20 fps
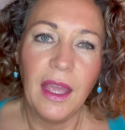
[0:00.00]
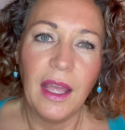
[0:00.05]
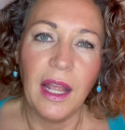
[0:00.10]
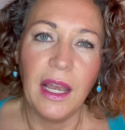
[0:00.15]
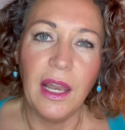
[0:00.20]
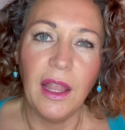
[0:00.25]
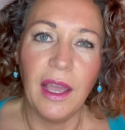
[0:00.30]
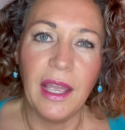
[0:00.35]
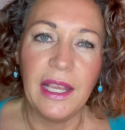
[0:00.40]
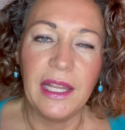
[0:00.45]

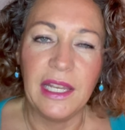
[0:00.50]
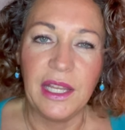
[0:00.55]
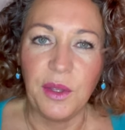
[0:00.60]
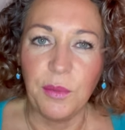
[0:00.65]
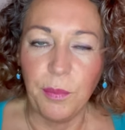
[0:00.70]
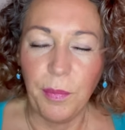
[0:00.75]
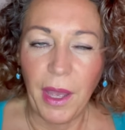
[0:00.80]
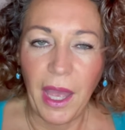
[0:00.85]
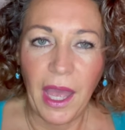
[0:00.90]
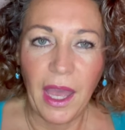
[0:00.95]
lightly
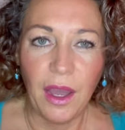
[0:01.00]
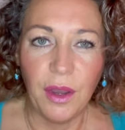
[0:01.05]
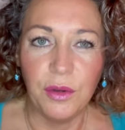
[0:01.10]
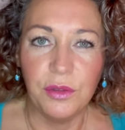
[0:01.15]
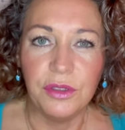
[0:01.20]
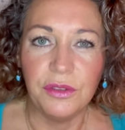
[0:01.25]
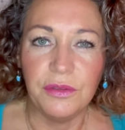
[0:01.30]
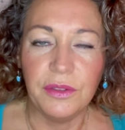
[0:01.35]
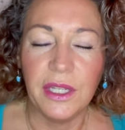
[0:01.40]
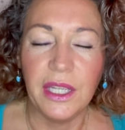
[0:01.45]

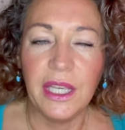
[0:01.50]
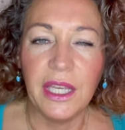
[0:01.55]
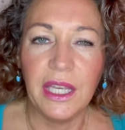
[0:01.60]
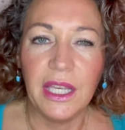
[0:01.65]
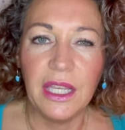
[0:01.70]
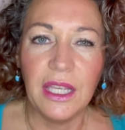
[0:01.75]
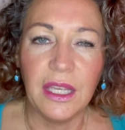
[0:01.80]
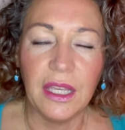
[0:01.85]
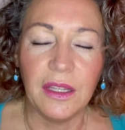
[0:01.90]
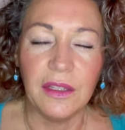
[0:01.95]

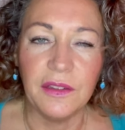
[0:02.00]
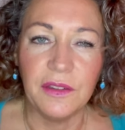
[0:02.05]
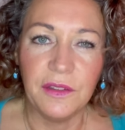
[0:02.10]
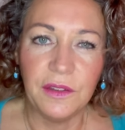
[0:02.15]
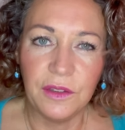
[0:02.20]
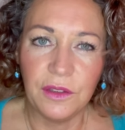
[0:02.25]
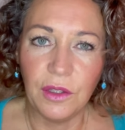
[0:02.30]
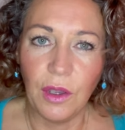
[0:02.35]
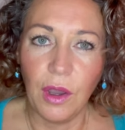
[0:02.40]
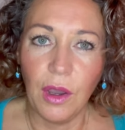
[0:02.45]
powdery,
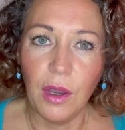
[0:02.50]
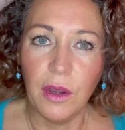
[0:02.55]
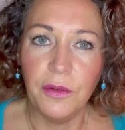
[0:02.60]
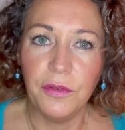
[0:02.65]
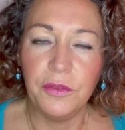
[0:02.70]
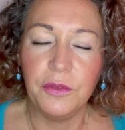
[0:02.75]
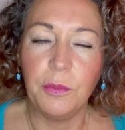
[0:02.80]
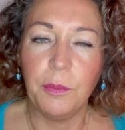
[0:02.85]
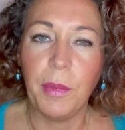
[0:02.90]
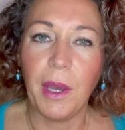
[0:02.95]

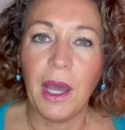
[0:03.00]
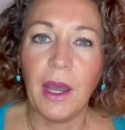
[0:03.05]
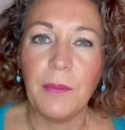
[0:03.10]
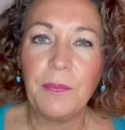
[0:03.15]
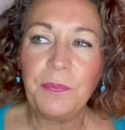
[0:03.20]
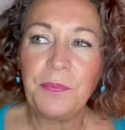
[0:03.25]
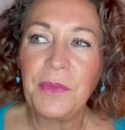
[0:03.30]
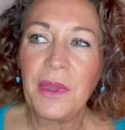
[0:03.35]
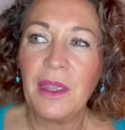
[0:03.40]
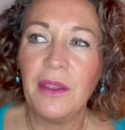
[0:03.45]
soft, but
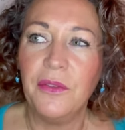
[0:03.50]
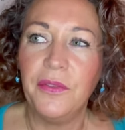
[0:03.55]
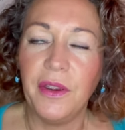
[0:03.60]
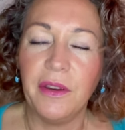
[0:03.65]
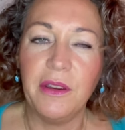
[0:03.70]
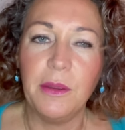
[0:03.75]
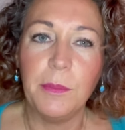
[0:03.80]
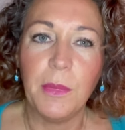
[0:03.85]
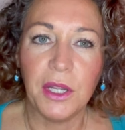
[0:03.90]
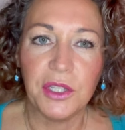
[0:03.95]

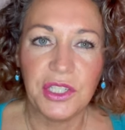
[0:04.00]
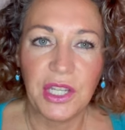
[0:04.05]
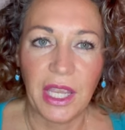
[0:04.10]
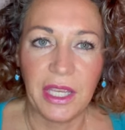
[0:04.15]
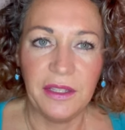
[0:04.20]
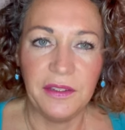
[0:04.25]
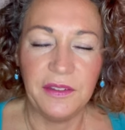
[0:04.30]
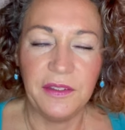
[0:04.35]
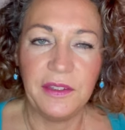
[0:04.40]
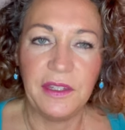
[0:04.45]
very much
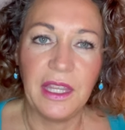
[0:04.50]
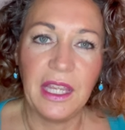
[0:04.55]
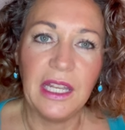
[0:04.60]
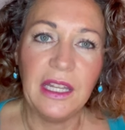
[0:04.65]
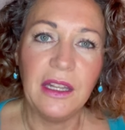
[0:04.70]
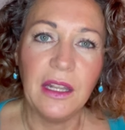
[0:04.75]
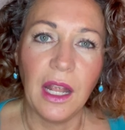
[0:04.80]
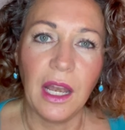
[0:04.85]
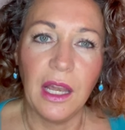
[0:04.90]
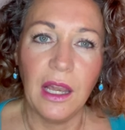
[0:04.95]
a
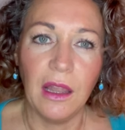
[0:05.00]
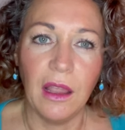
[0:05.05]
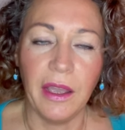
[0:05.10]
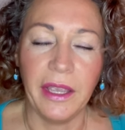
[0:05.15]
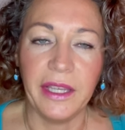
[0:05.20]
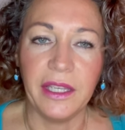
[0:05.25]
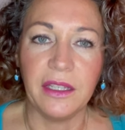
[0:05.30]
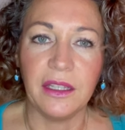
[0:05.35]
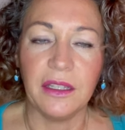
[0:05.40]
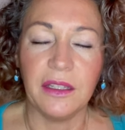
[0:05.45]

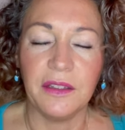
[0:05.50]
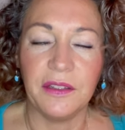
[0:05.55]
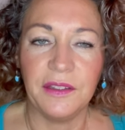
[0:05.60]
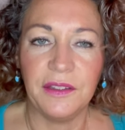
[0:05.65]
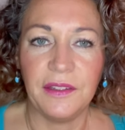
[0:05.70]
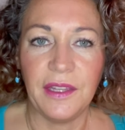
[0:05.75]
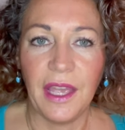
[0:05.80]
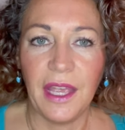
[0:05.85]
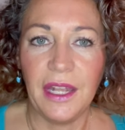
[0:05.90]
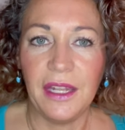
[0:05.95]
skin-like
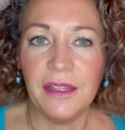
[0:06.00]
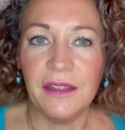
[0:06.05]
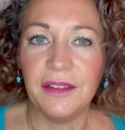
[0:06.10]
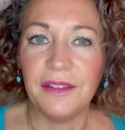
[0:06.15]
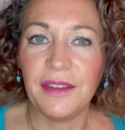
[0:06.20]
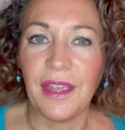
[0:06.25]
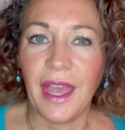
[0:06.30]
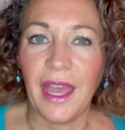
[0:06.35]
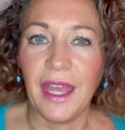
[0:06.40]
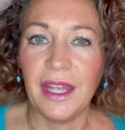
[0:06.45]

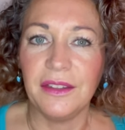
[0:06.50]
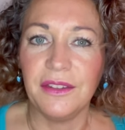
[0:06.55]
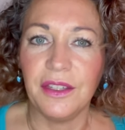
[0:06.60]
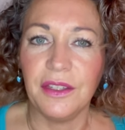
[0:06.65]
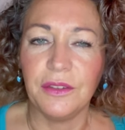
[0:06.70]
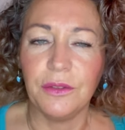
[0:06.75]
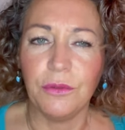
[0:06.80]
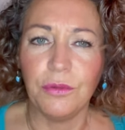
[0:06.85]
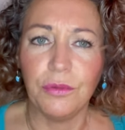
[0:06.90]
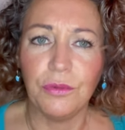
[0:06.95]
scent. And
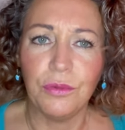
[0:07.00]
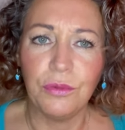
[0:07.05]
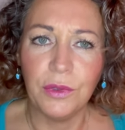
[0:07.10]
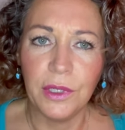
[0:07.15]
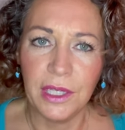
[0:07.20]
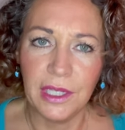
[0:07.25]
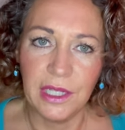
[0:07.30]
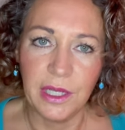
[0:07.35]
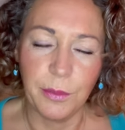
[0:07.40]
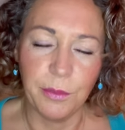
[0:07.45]
it's
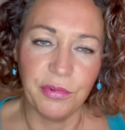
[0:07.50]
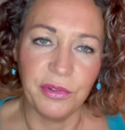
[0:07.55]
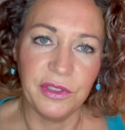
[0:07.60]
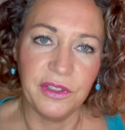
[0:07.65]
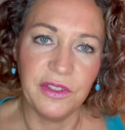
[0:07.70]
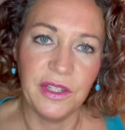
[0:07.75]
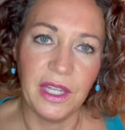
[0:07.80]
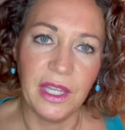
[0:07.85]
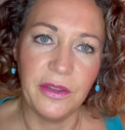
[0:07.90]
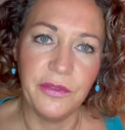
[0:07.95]
really
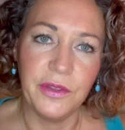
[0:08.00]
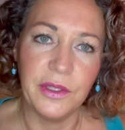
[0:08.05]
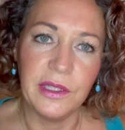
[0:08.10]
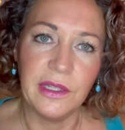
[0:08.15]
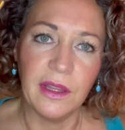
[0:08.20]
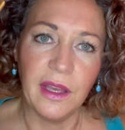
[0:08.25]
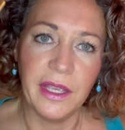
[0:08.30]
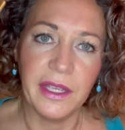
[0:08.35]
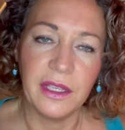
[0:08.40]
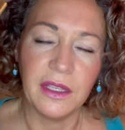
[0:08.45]
pretty. If you
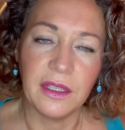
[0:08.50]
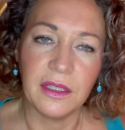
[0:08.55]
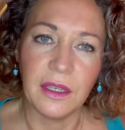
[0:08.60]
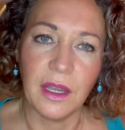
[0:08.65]
like